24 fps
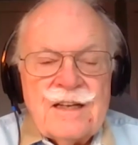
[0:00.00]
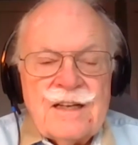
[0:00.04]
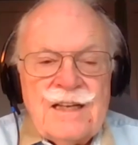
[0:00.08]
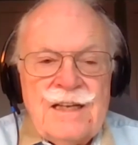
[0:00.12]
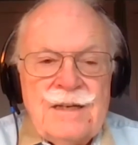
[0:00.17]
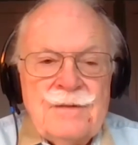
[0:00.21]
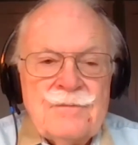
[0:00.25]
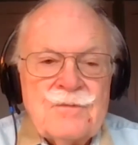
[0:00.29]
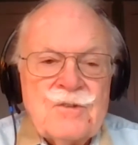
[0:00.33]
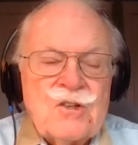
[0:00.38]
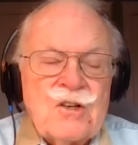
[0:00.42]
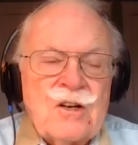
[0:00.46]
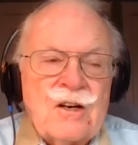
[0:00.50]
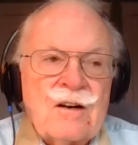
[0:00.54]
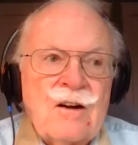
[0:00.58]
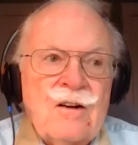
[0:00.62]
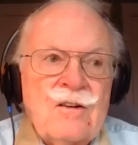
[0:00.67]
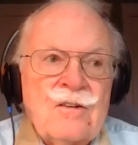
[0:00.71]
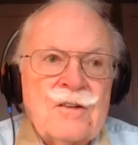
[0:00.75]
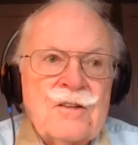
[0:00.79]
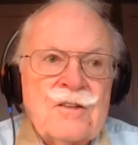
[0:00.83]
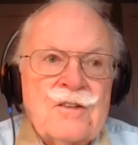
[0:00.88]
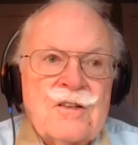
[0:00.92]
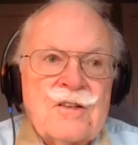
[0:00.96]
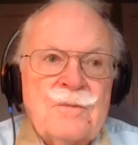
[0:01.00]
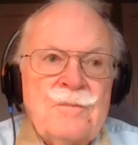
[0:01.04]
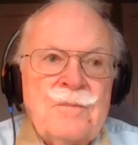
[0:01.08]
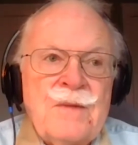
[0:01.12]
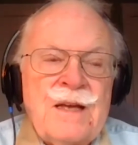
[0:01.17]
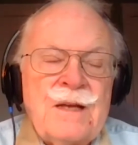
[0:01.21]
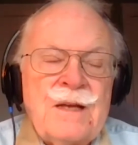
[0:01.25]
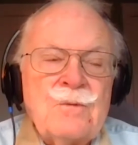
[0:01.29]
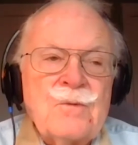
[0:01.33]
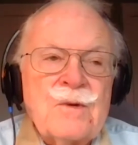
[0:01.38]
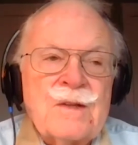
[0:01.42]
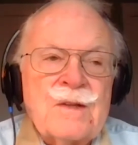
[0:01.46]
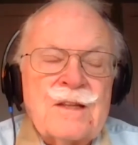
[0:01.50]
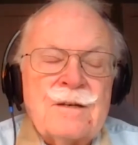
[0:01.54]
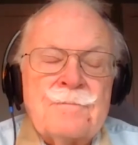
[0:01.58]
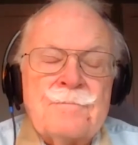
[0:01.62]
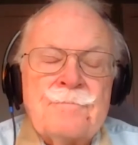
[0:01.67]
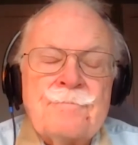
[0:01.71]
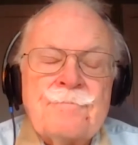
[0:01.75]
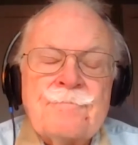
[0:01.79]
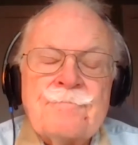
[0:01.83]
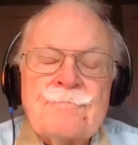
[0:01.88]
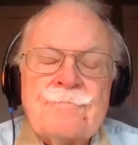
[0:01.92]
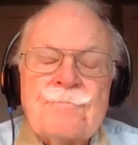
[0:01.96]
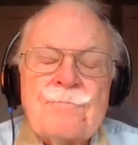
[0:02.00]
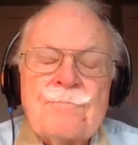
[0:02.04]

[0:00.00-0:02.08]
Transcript: Kim Jong-un to meet with them,